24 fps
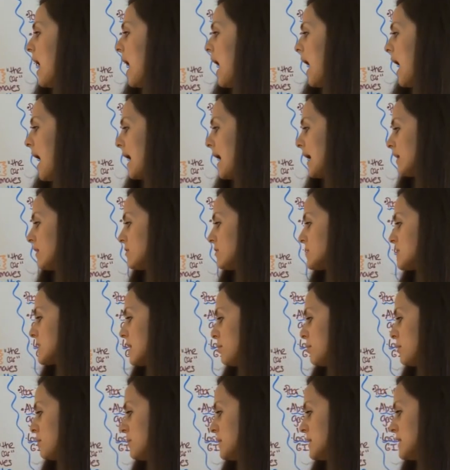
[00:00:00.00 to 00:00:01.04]
iron
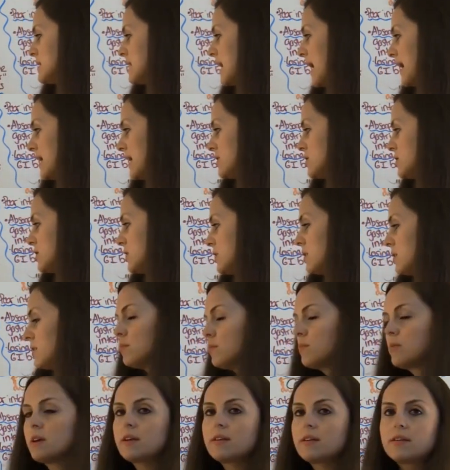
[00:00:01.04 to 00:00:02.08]
supplementation
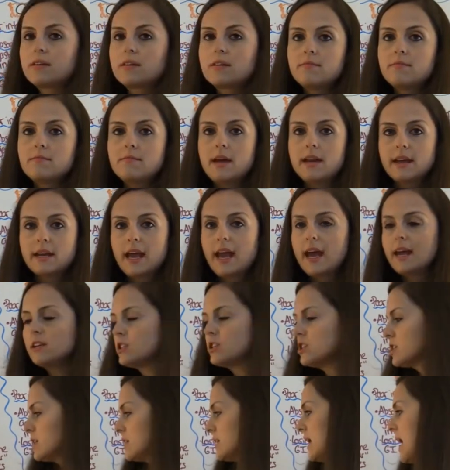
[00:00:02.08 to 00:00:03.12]
with
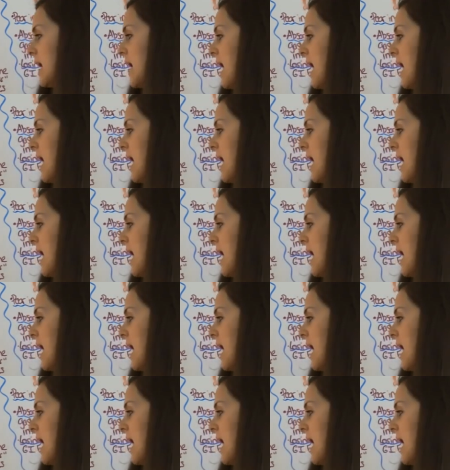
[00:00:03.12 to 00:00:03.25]
medication,